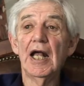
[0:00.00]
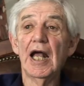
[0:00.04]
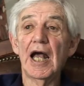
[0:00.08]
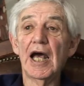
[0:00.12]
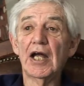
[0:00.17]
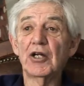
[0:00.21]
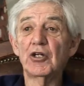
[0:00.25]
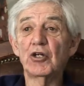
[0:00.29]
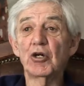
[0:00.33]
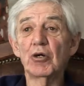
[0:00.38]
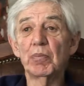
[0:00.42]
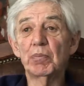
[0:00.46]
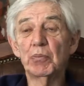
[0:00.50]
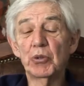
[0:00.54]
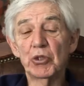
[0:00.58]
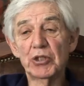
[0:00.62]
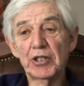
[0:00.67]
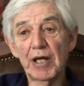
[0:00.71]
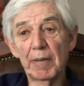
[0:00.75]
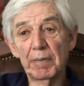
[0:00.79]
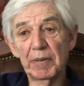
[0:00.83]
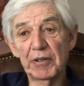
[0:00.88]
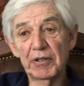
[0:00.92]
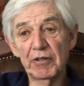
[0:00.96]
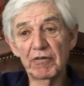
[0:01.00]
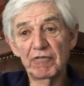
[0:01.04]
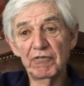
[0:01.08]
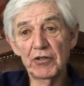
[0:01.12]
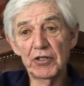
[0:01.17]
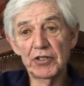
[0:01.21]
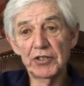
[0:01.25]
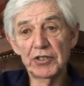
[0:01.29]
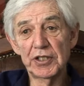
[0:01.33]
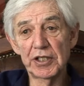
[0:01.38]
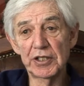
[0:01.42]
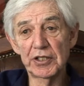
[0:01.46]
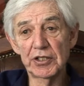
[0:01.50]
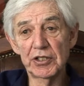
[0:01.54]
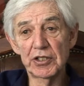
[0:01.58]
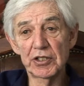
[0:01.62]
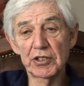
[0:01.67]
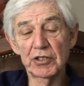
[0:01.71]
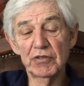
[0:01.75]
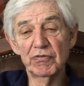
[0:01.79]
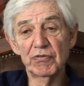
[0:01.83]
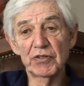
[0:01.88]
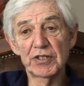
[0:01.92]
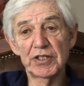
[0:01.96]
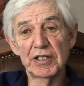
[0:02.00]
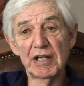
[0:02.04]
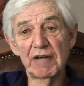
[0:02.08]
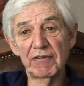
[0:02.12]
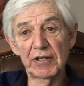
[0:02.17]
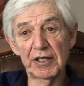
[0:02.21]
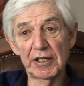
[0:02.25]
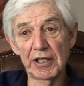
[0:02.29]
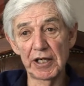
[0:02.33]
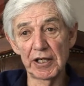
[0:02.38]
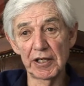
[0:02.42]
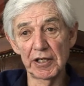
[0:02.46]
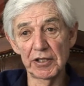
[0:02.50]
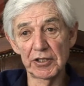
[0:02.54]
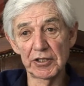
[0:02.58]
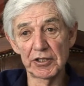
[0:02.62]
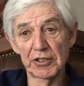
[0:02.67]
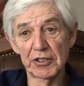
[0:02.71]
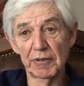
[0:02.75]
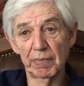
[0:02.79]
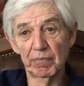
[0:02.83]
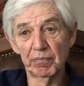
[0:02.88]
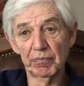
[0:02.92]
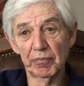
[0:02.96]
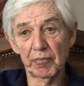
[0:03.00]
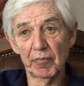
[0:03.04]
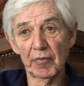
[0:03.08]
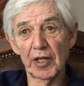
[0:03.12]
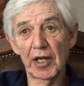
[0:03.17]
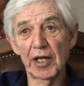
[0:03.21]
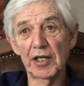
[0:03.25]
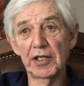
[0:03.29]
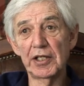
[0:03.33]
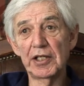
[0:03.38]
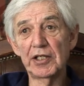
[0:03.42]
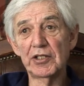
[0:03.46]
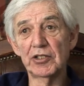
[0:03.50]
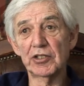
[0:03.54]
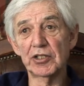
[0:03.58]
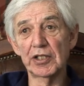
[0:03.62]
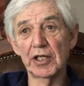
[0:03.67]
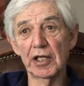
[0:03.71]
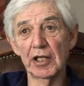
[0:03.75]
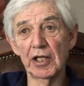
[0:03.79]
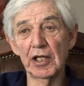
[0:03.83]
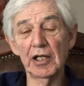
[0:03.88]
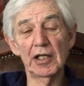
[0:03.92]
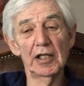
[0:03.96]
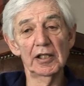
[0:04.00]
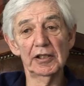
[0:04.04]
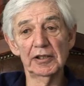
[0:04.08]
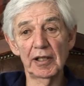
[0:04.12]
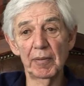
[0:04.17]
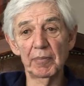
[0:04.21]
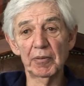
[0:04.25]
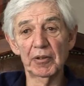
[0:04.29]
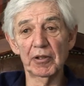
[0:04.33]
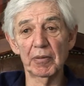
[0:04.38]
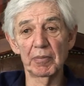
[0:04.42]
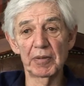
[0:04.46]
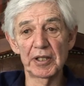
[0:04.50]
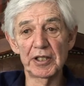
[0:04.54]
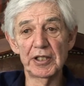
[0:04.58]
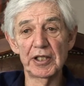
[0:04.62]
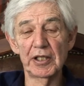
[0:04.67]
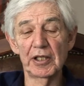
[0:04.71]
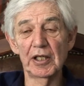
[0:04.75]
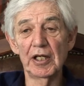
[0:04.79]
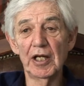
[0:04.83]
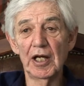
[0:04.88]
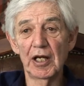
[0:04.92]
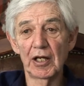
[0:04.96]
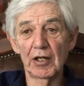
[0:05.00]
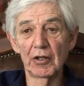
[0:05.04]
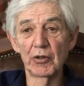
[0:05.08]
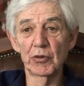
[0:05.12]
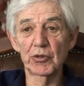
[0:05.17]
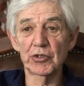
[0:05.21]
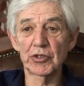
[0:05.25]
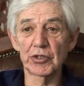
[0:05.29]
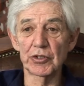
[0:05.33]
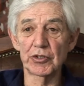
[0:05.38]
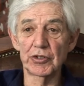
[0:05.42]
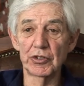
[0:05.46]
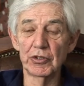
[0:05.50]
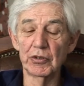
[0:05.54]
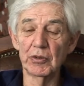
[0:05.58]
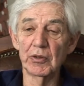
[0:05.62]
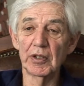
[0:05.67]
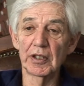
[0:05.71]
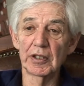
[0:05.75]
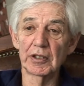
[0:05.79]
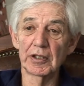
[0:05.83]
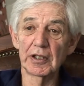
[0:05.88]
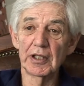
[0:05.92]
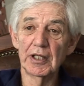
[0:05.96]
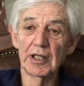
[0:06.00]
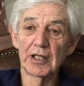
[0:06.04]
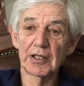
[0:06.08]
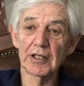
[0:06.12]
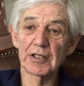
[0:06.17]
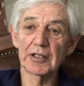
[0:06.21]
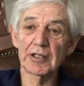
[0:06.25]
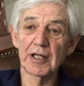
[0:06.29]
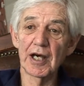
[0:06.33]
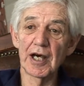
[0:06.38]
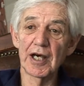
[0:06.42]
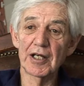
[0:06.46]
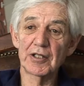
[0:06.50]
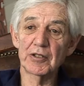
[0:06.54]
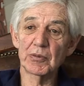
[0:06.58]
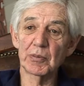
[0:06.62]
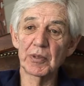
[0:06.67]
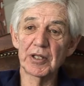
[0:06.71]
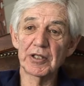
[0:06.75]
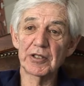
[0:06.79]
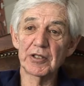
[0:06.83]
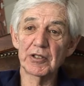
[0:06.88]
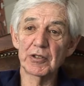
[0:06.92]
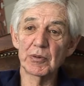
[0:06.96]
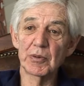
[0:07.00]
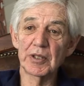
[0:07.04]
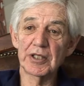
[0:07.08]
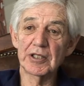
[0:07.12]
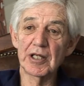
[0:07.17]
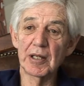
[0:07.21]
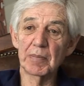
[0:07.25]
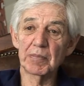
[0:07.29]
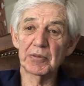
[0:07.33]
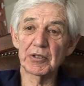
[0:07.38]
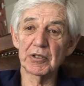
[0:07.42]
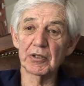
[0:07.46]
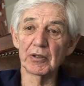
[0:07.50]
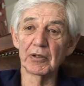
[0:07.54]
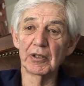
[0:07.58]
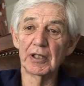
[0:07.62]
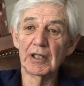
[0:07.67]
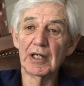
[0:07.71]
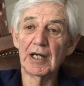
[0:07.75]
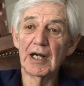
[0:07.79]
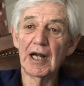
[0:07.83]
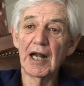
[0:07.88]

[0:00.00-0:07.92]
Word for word: And you're put up in the first instance for seven years. And each year, uh, some committee looks at you and decides whether to accept you.